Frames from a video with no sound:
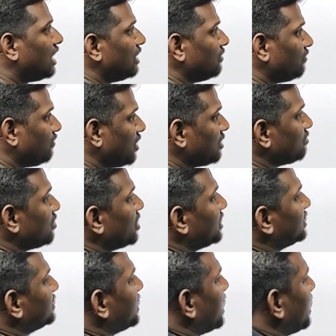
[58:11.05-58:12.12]
And one
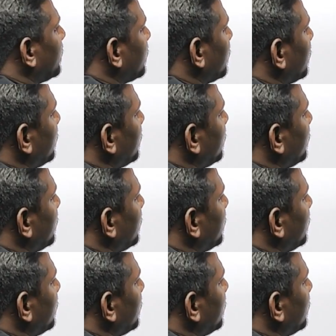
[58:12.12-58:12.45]
more is there,